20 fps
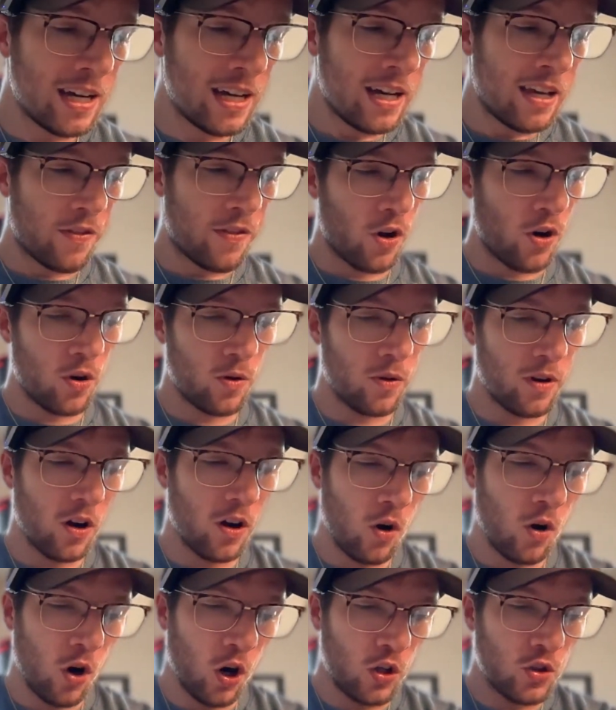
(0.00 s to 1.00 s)
There
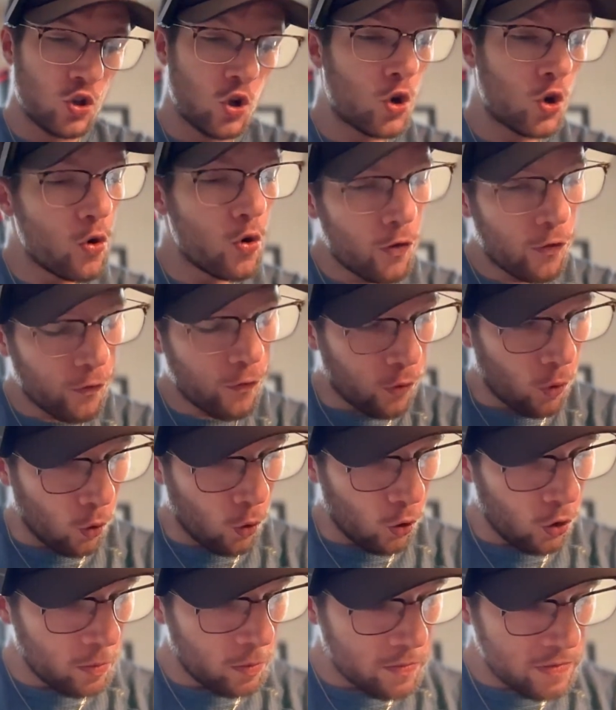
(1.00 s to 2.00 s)
are two
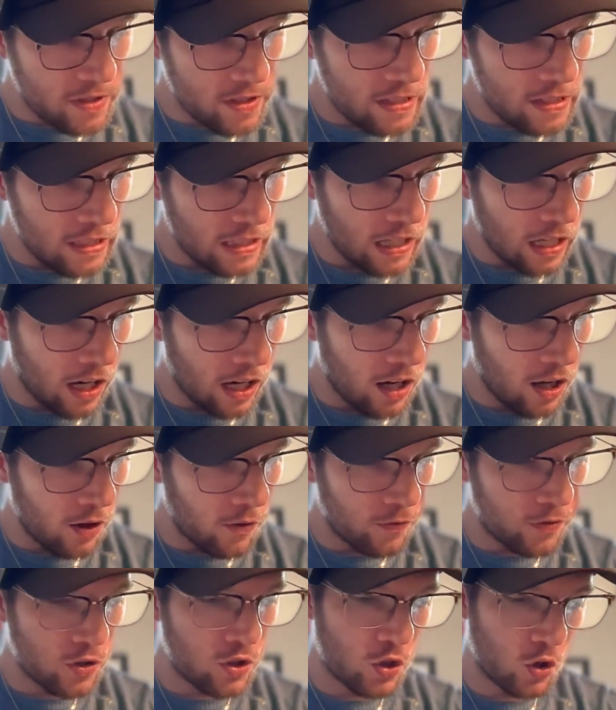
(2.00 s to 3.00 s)
forms
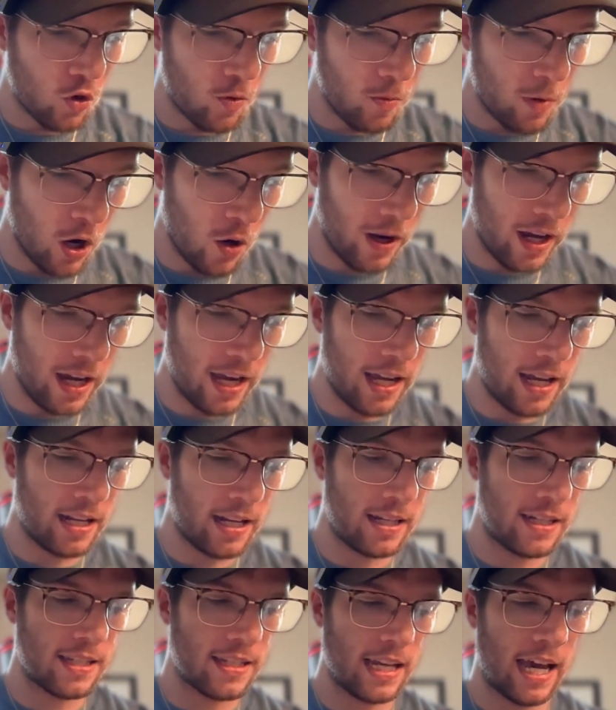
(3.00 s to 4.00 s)
of Tummo,
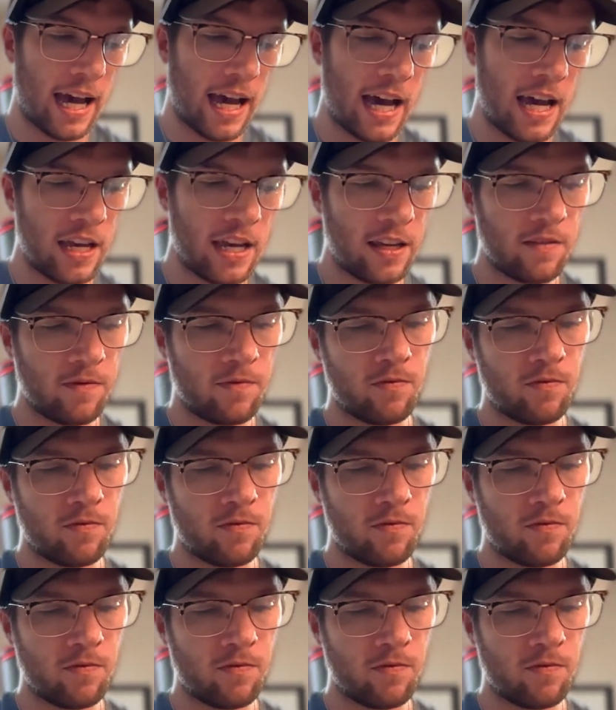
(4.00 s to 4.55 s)
and I